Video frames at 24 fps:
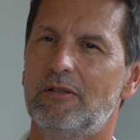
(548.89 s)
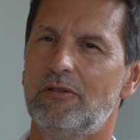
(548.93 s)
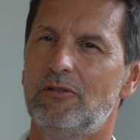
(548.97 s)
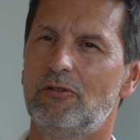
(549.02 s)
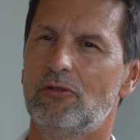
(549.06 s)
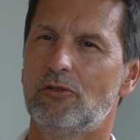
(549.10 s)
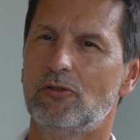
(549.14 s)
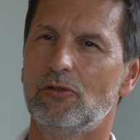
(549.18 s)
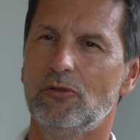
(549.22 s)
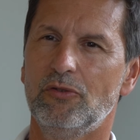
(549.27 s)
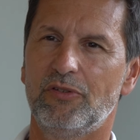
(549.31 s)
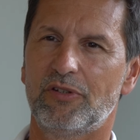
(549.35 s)

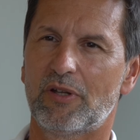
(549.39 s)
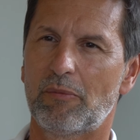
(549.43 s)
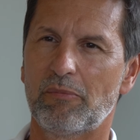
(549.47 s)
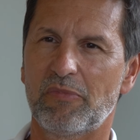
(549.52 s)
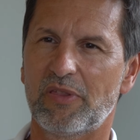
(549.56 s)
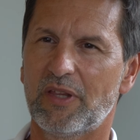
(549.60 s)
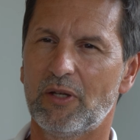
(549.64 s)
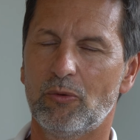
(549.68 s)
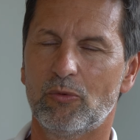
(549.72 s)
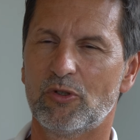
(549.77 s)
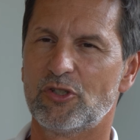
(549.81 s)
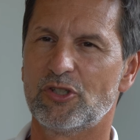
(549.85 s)
to do
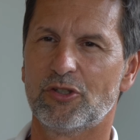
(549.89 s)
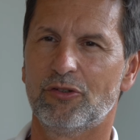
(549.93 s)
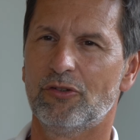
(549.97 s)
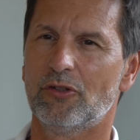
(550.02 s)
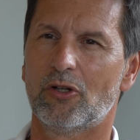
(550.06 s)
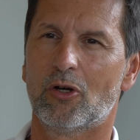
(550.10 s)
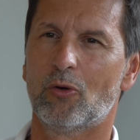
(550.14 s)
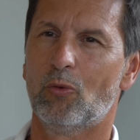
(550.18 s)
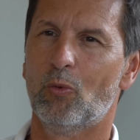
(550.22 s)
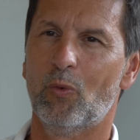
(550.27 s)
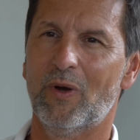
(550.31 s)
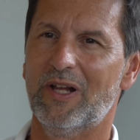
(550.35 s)
something which is
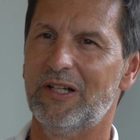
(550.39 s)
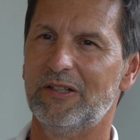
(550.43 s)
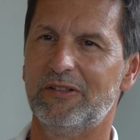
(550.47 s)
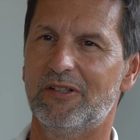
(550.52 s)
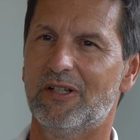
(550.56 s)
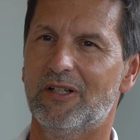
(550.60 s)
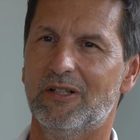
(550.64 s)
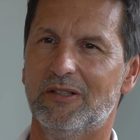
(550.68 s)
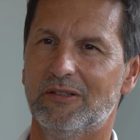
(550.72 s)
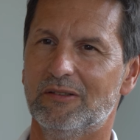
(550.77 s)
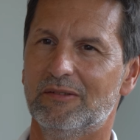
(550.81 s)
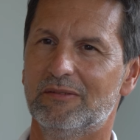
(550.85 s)
not well
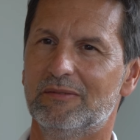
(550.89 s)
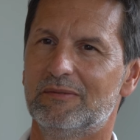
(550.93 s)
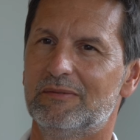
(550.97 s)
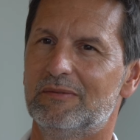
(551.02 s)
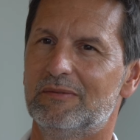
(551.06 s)
done.